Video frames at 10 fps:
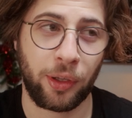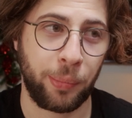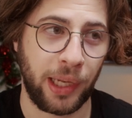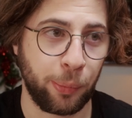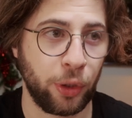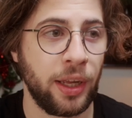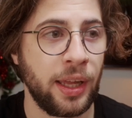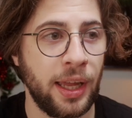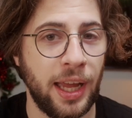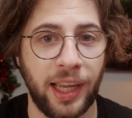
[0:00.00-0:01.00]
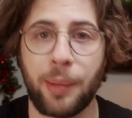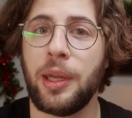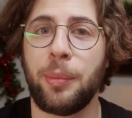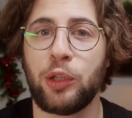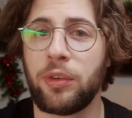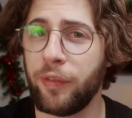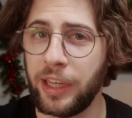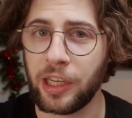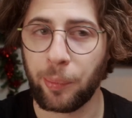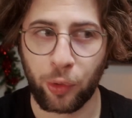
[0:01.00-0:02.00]
on the paper, can be a bit of a
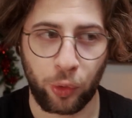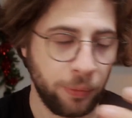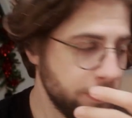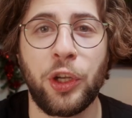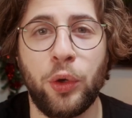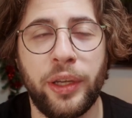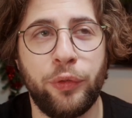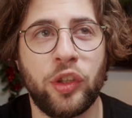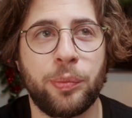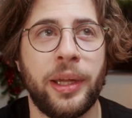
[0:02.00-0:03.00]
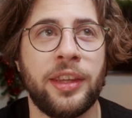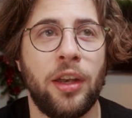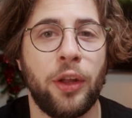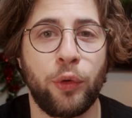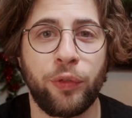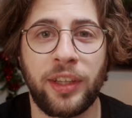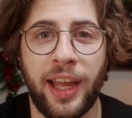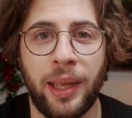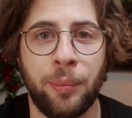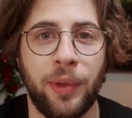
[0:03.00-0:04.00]
wake-up call. If you spend a lot of
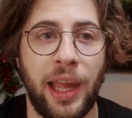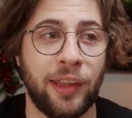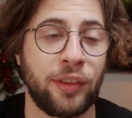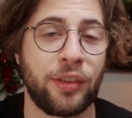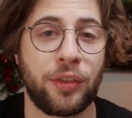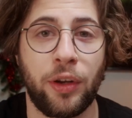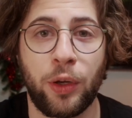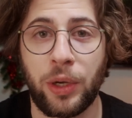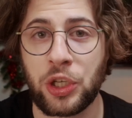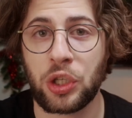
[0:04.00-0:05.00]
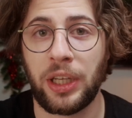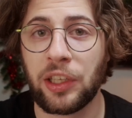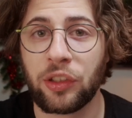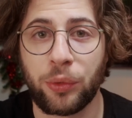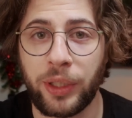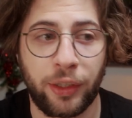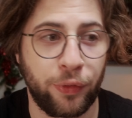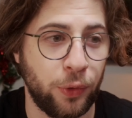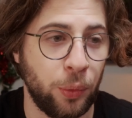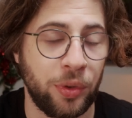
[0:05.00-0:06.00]
time extra question answering
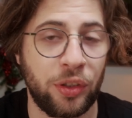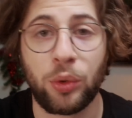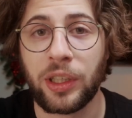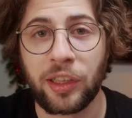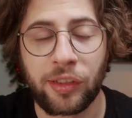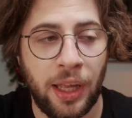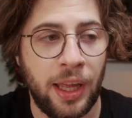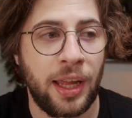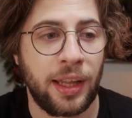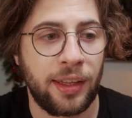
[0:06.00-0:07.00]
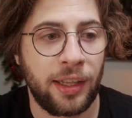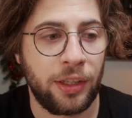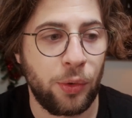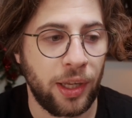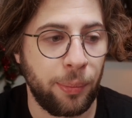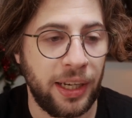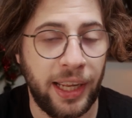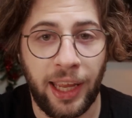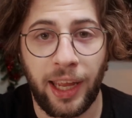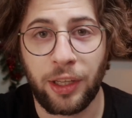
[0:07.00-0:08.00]
from students, then you can be
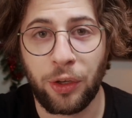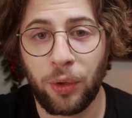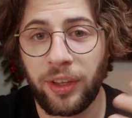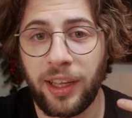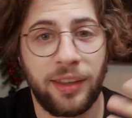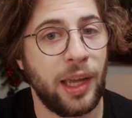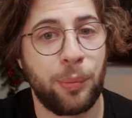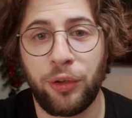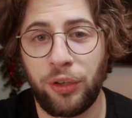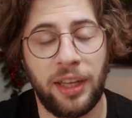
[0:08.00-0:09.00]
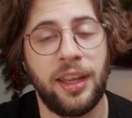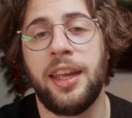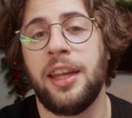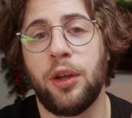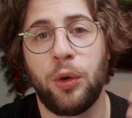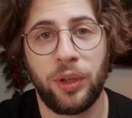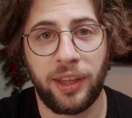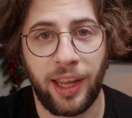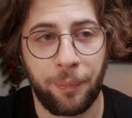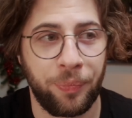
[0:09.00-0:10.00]
like, hey, they appreciate it, and I had a good
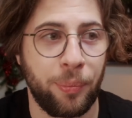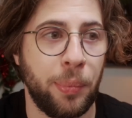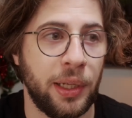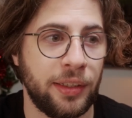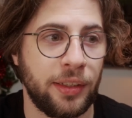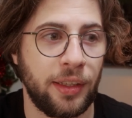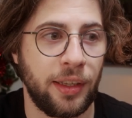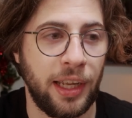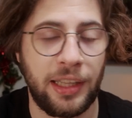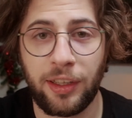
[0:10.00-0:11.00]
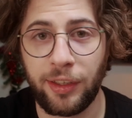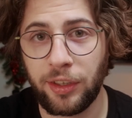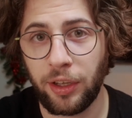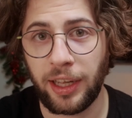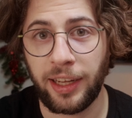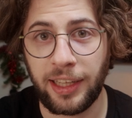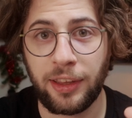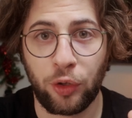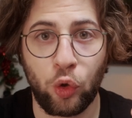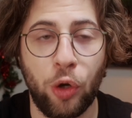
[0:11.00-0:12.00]
time, but it did not, like,
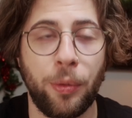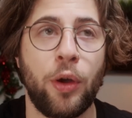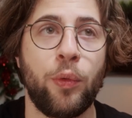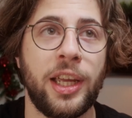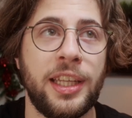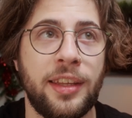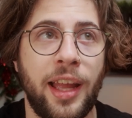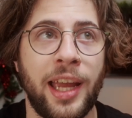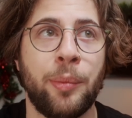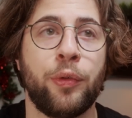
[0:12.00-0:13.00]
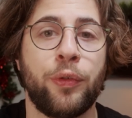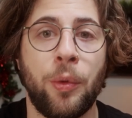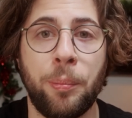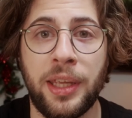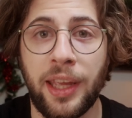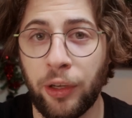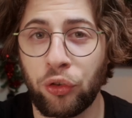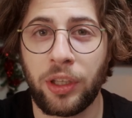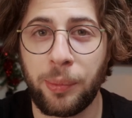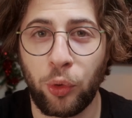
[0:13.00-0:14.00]
it took away time from me
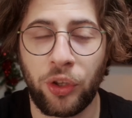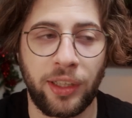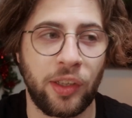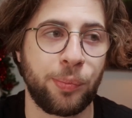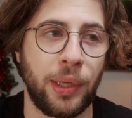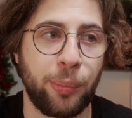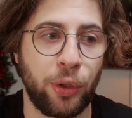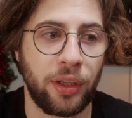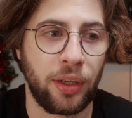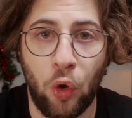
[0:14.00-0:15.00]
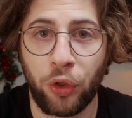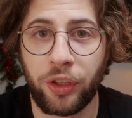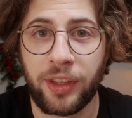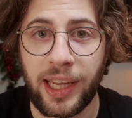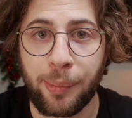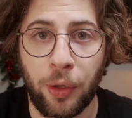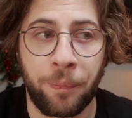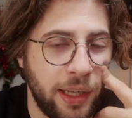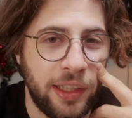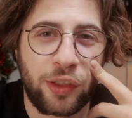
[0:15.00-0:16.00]
actually putting this paper on the
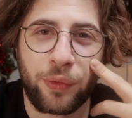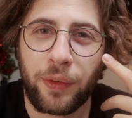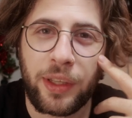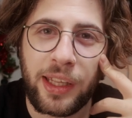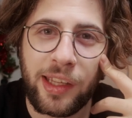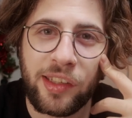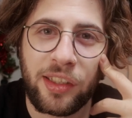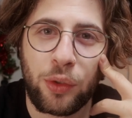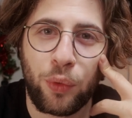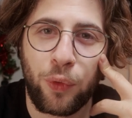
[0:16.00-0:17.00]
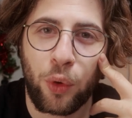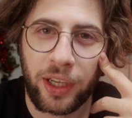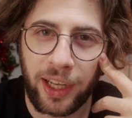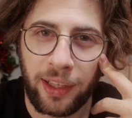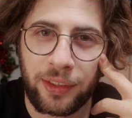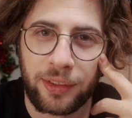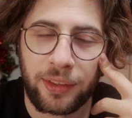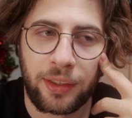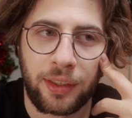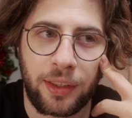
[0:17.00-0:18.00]
table. It's very easy to forget
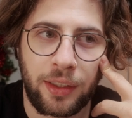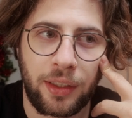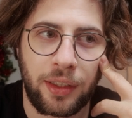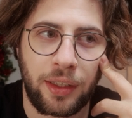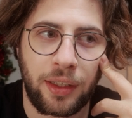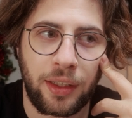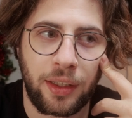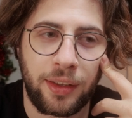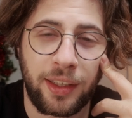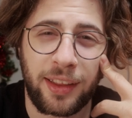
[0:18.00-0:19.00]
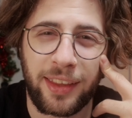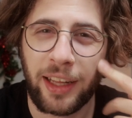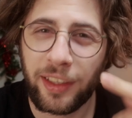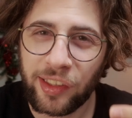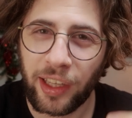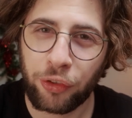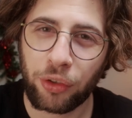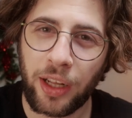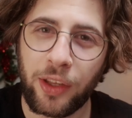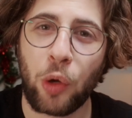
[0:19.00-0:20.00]
that is
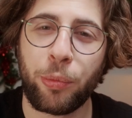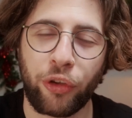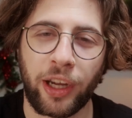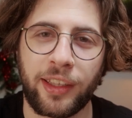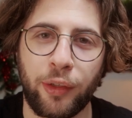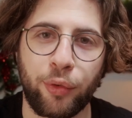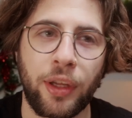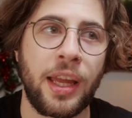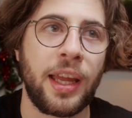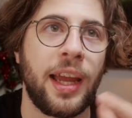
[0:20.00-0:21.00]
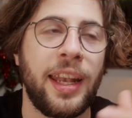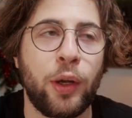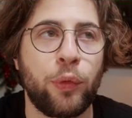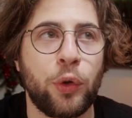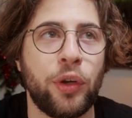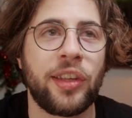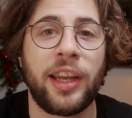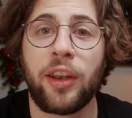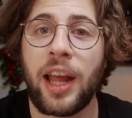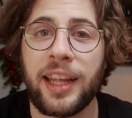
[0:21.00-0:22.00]
actually the objective. And like, of course,
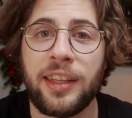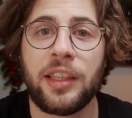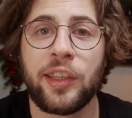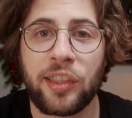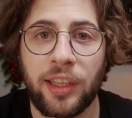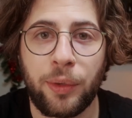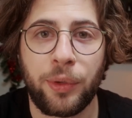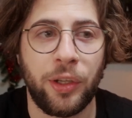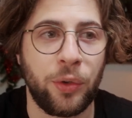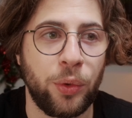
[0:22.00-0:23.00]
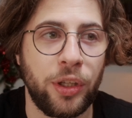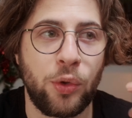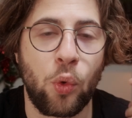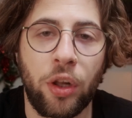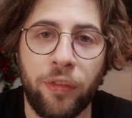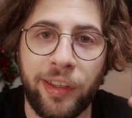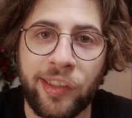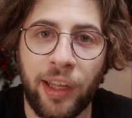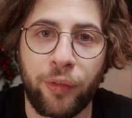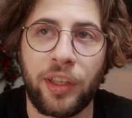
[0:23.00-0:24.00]
in an ideal scenario, you
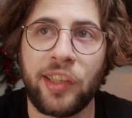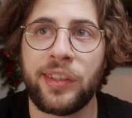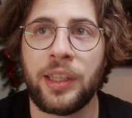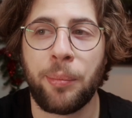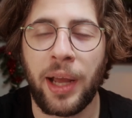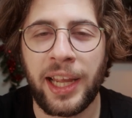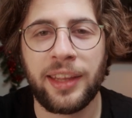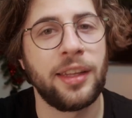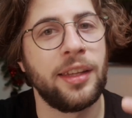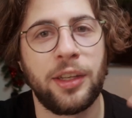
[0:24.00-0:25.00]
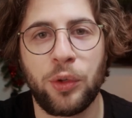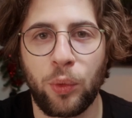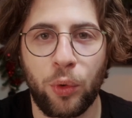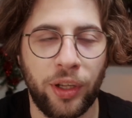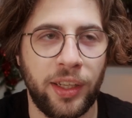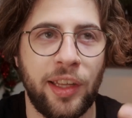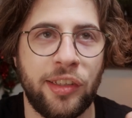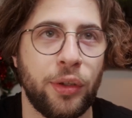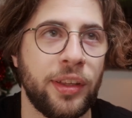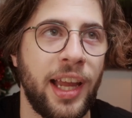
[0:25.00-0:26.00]
always have this in mind and then you
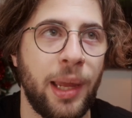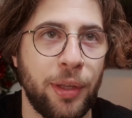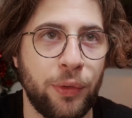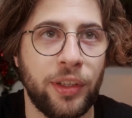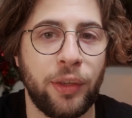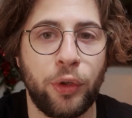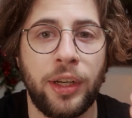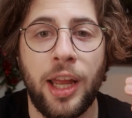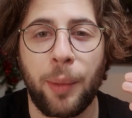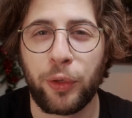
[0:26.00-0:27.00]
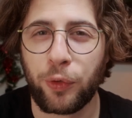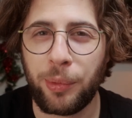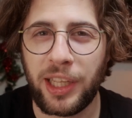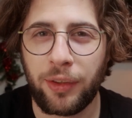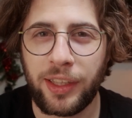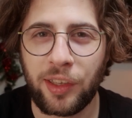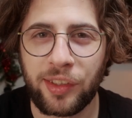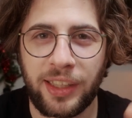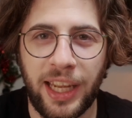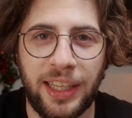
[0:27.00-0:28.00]
organize your time and whatever. But for me, having
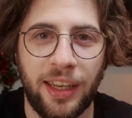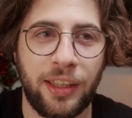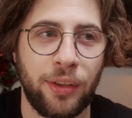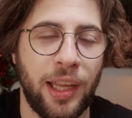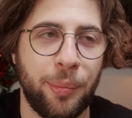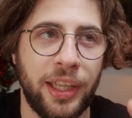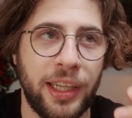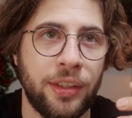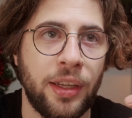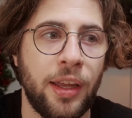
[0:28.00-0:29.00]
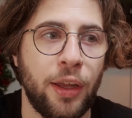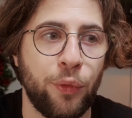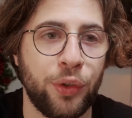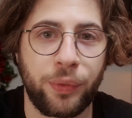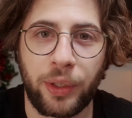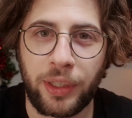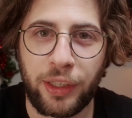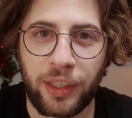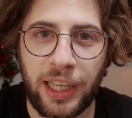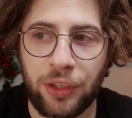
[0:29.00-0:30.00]
this daily little update was
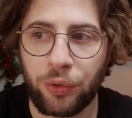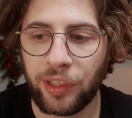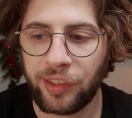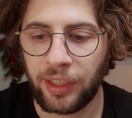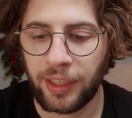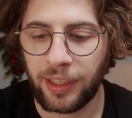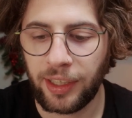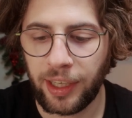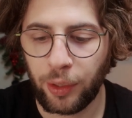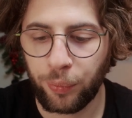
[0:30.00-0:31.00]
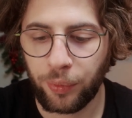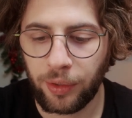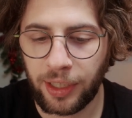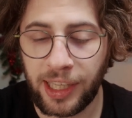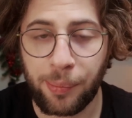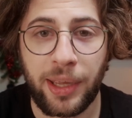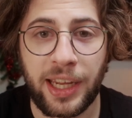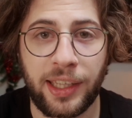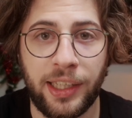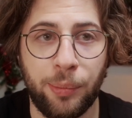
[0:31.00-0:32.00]
very interesting in kind of keep
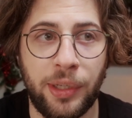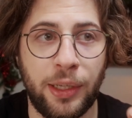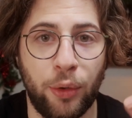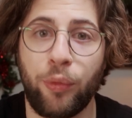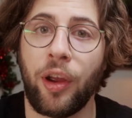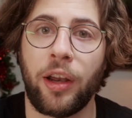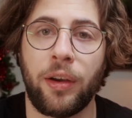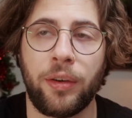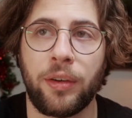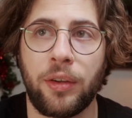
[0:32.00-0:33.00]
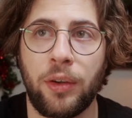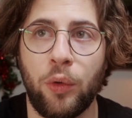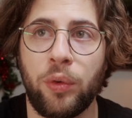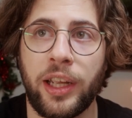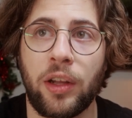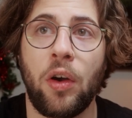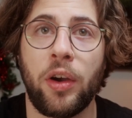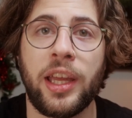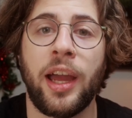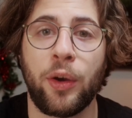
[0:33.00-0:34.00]
making me aware of like,
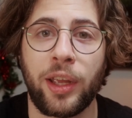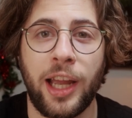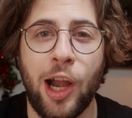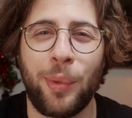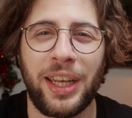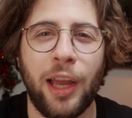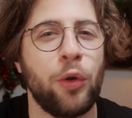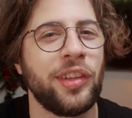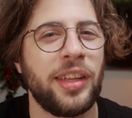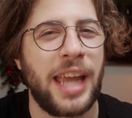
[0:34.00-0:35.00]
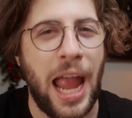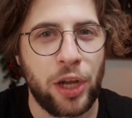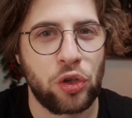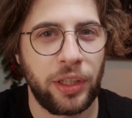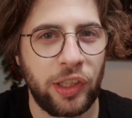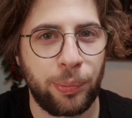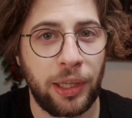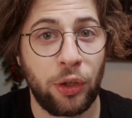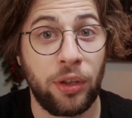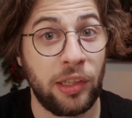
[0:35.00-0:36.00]
oh yeah, okay, how many hours do they actually
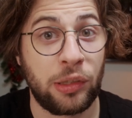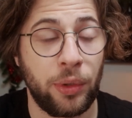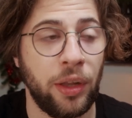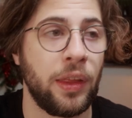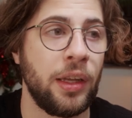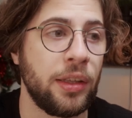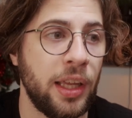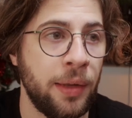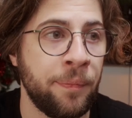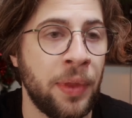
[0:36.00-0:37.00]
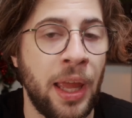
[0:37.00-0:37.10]
spend on this one thing a day?